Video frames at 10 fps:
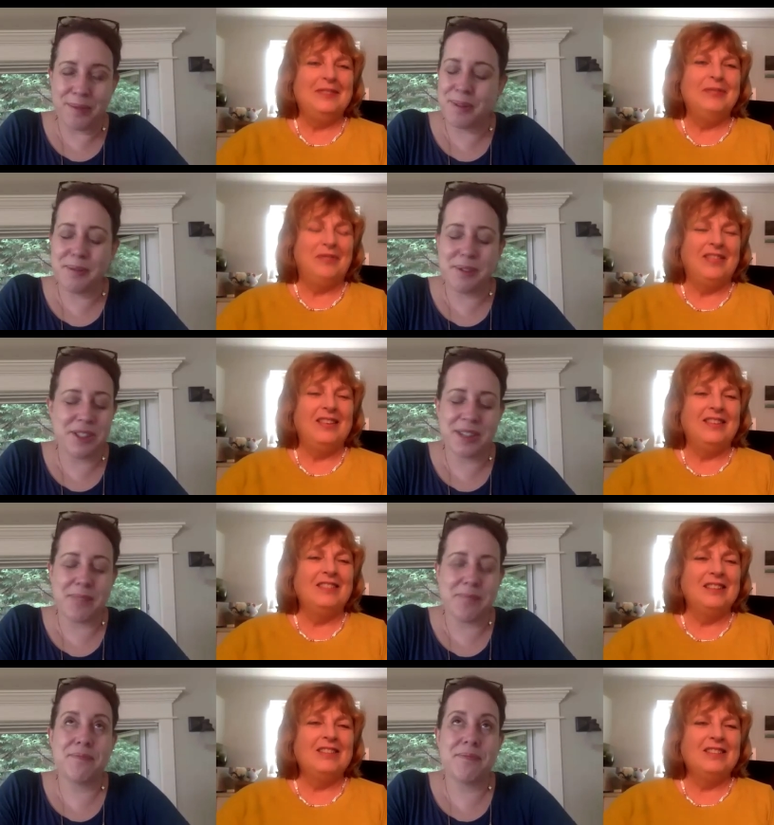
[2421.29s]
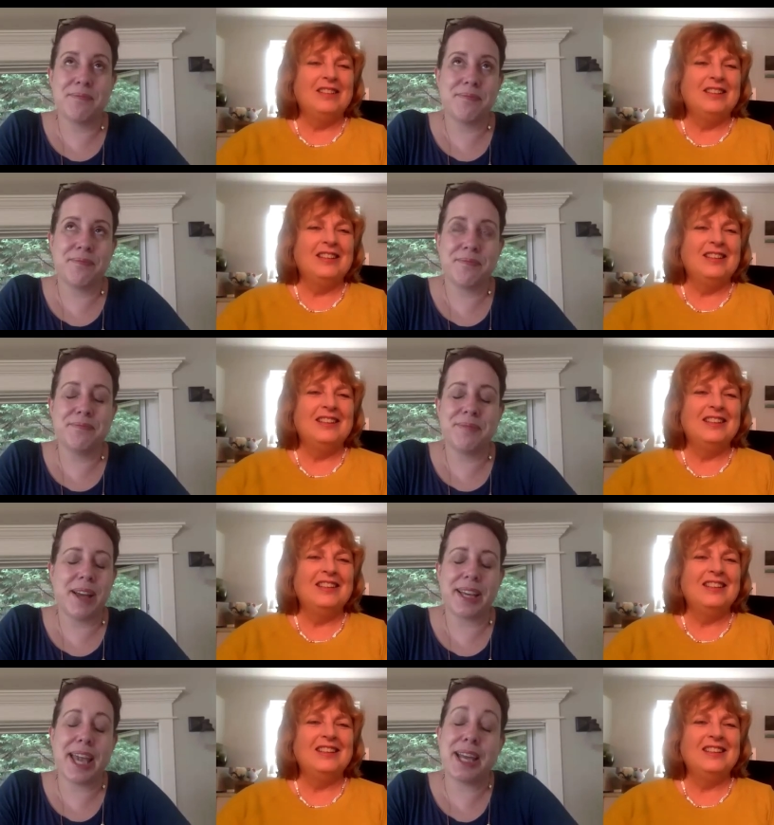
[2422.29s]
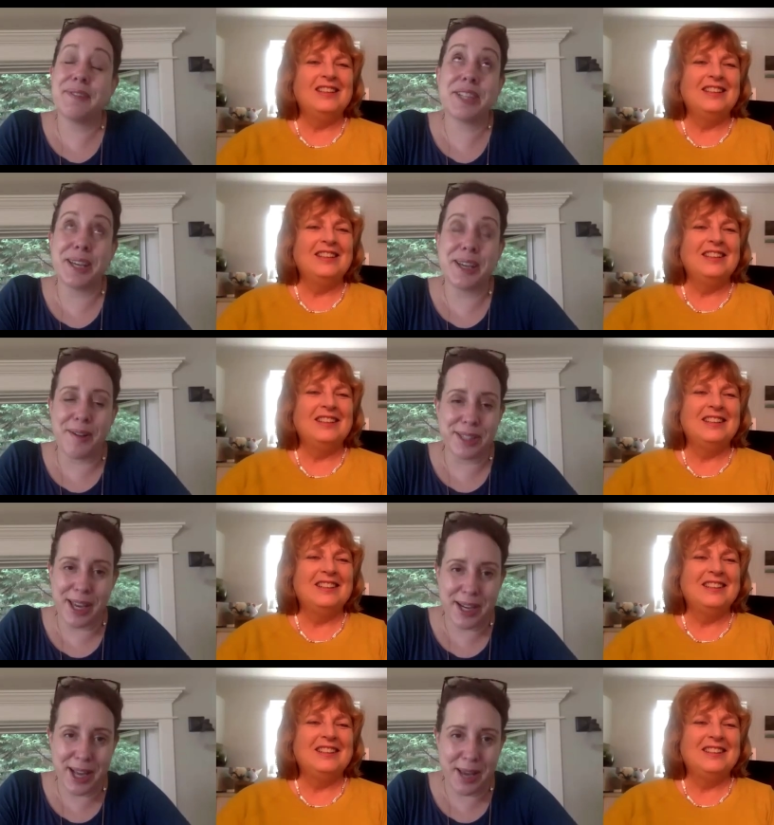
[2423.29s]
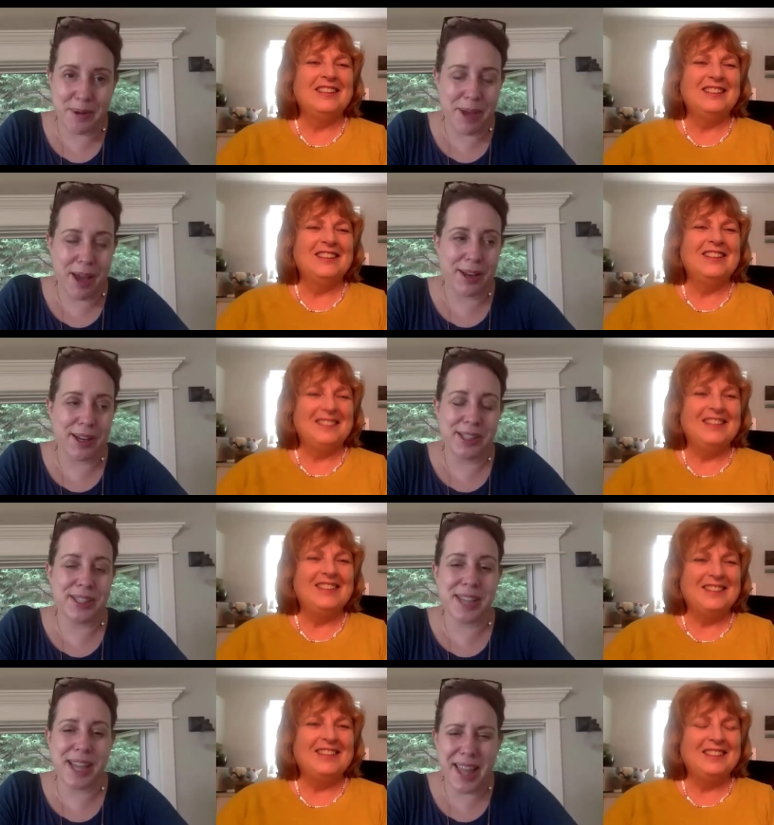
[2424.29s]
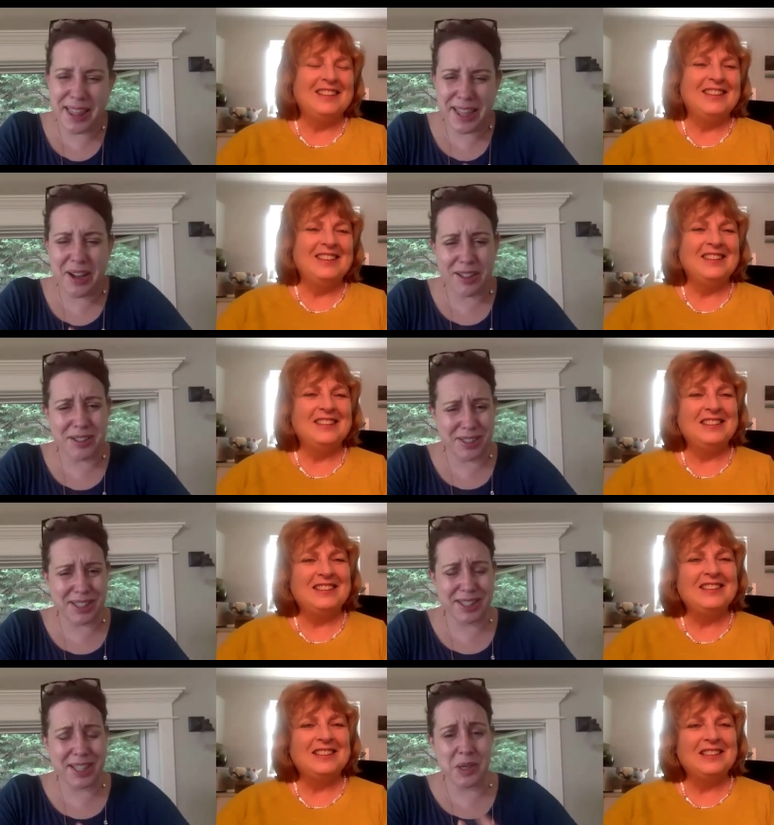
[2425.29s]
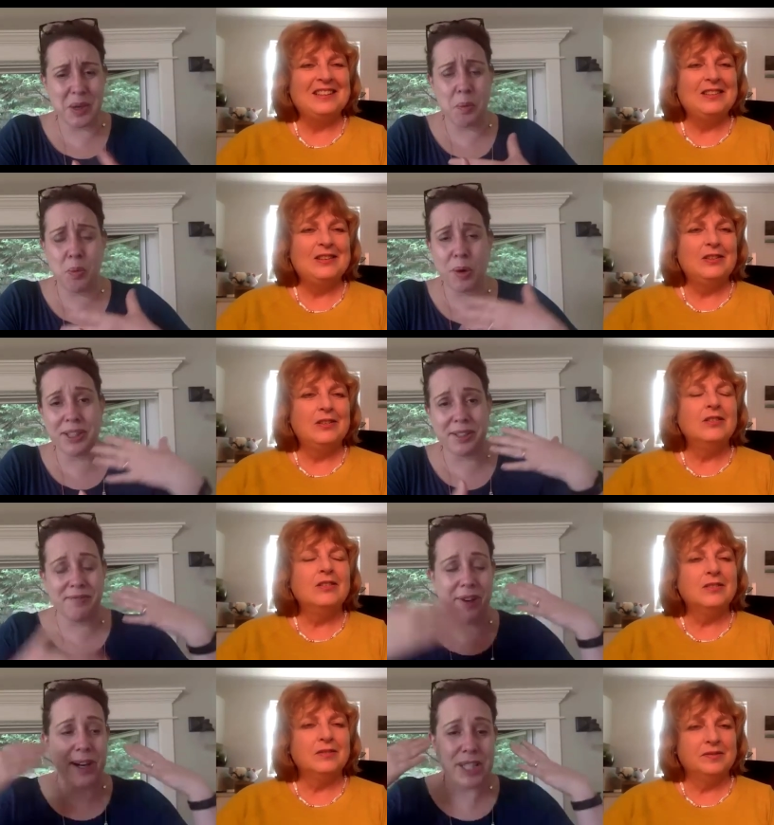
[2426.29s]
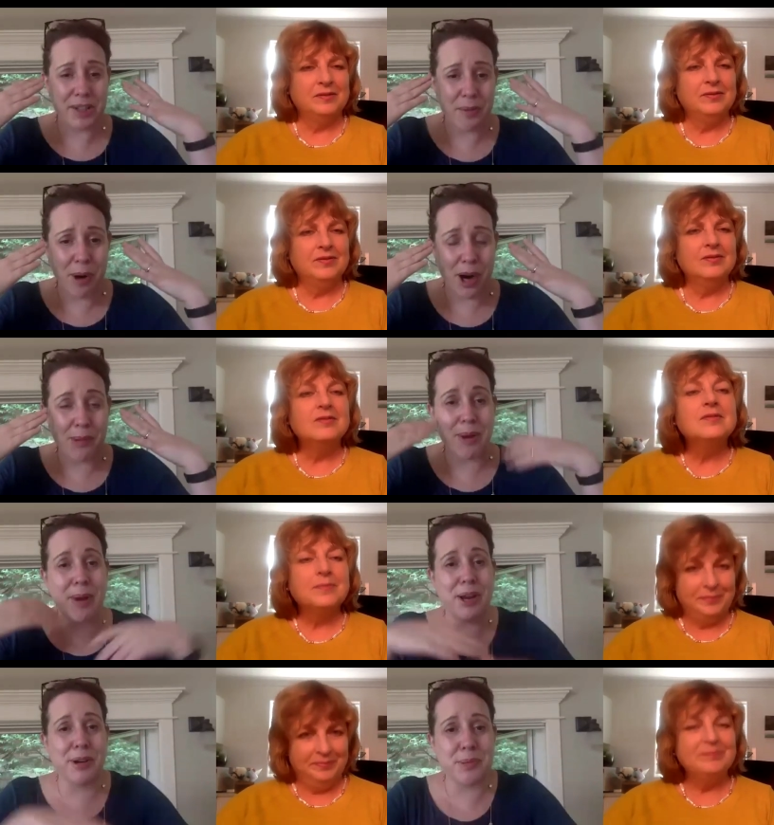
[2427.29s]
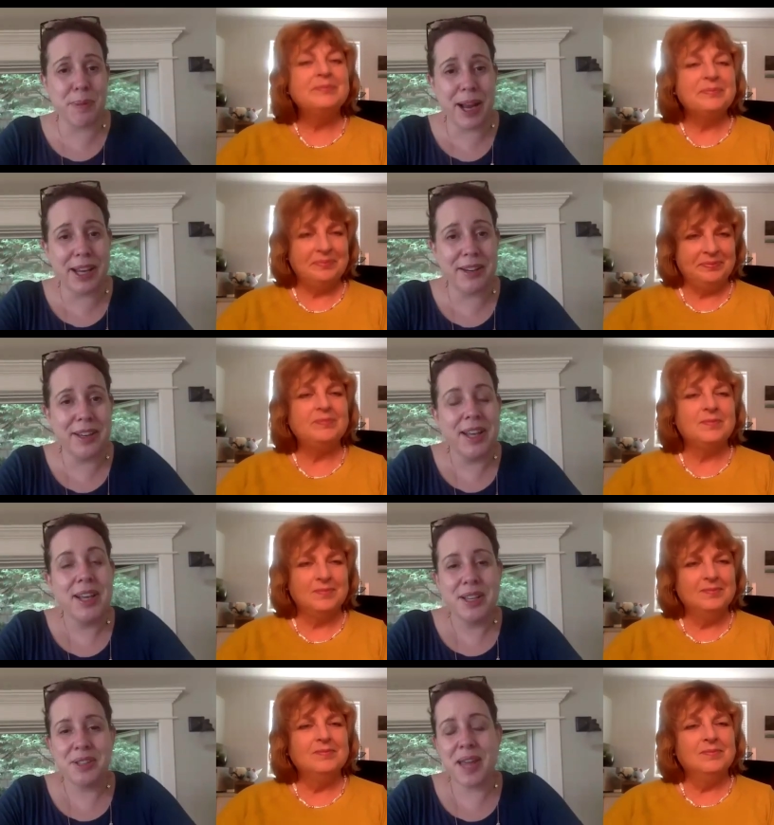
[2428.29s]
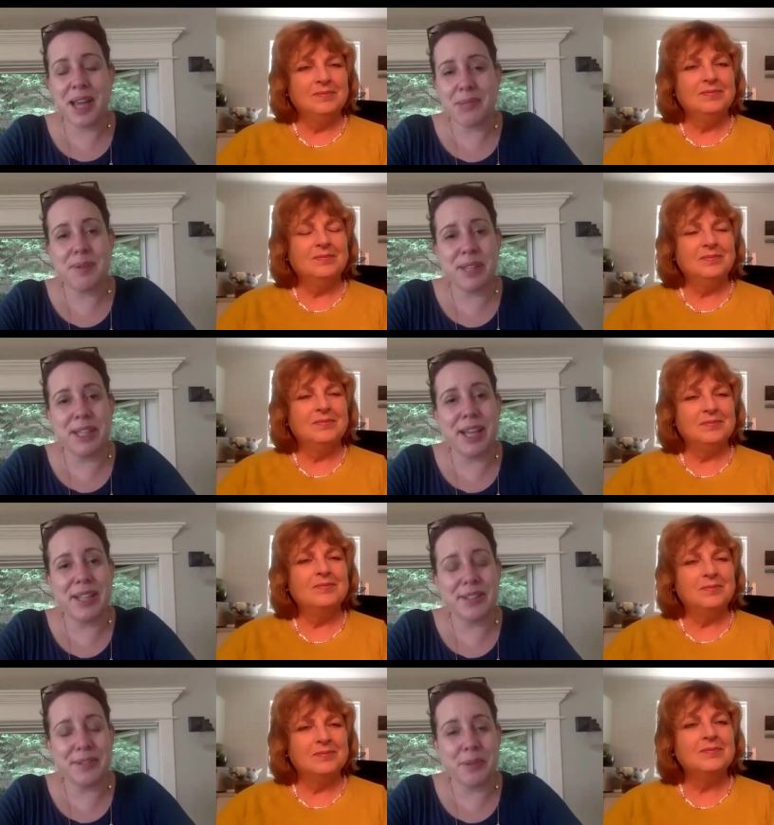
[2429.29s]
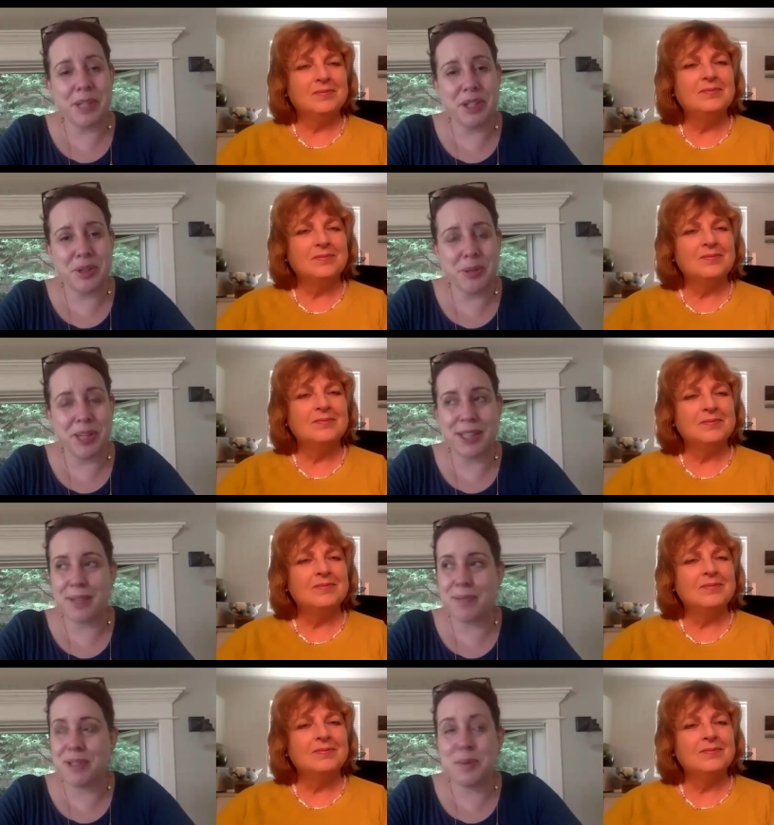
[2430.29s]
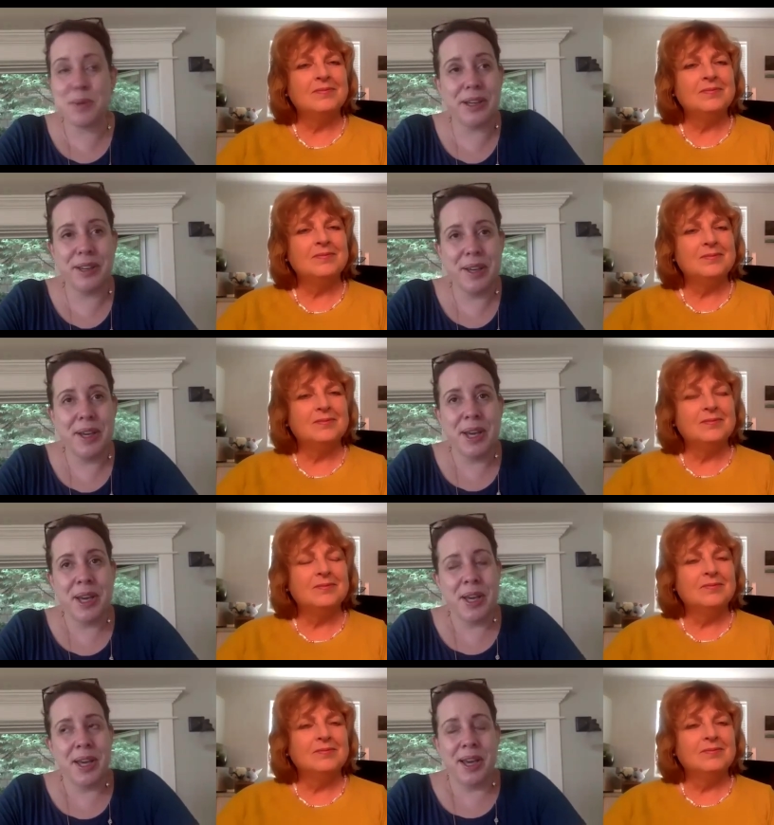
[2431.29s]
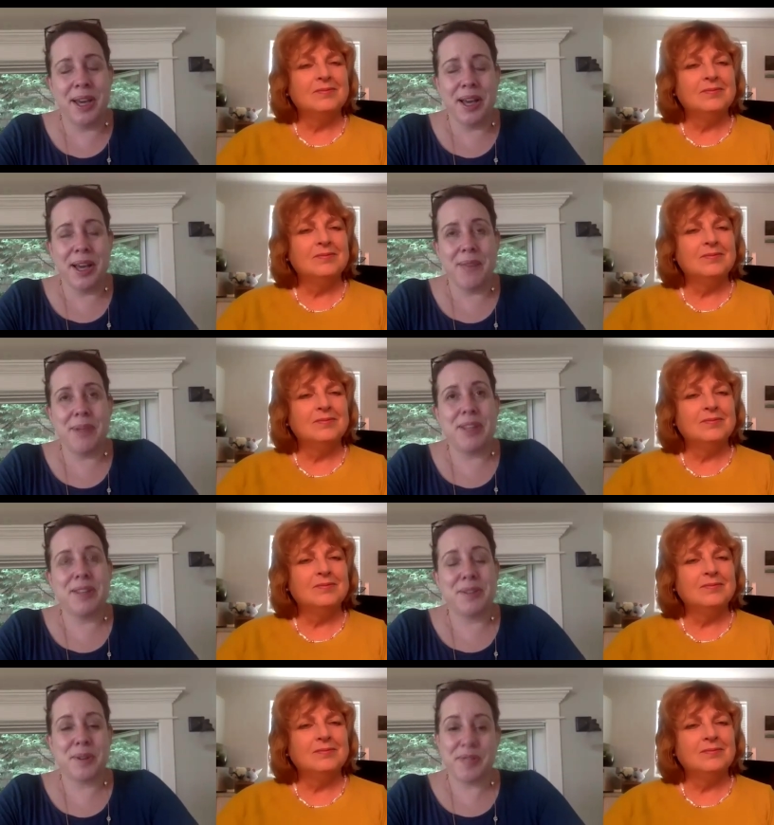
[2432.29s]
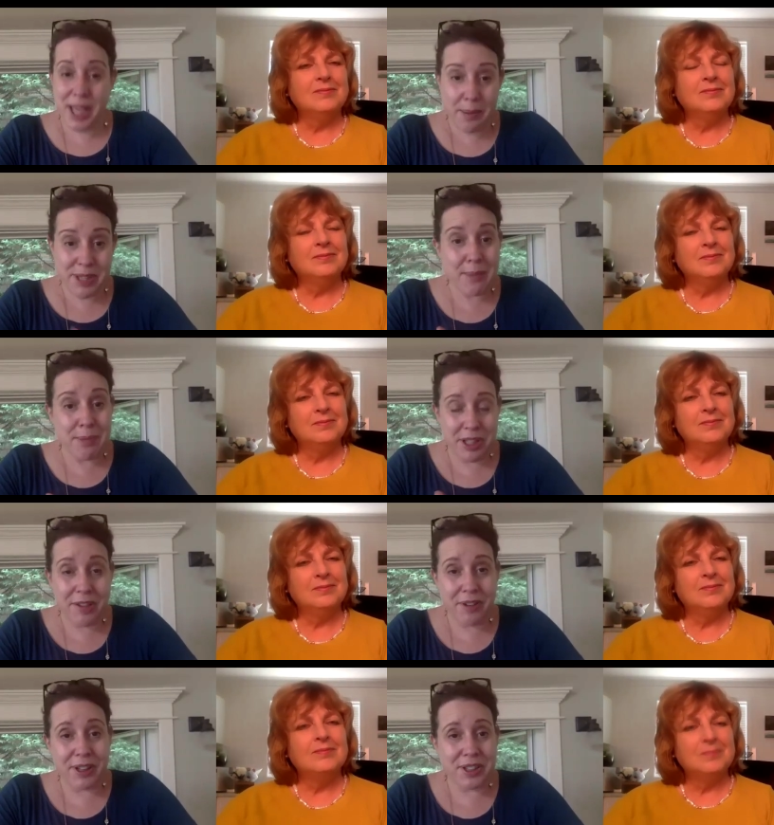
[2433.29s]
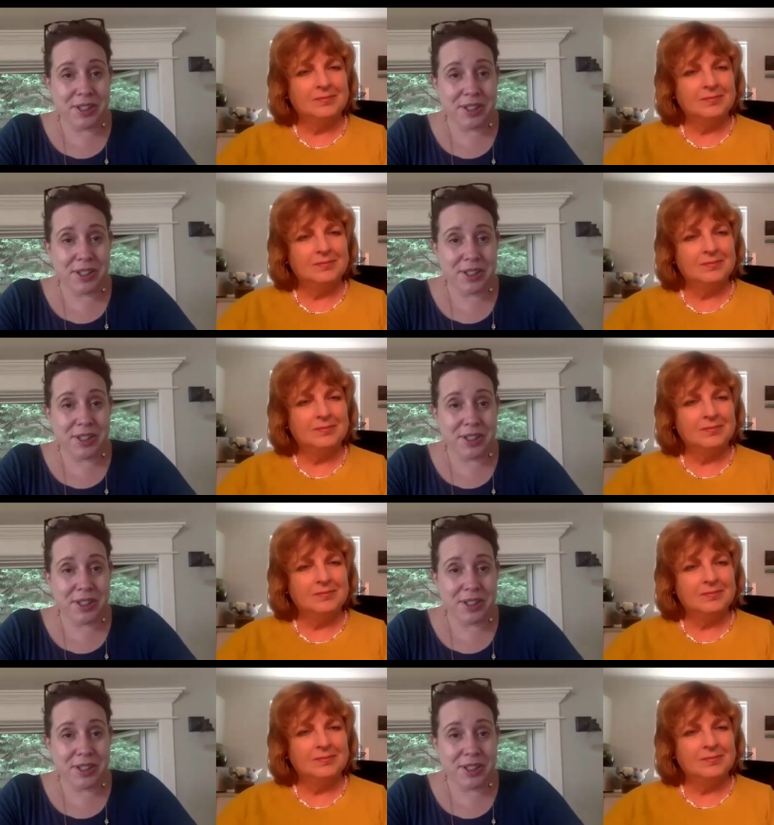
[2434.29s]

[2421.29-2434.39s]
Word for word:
Speaker 1: I mean, I can't even tell you how excited I am about it. It just, I think also just, you know, works a very different part of my writer's brain. So that's been really nice for me too, because I've been doing, I mean, sort of same, but different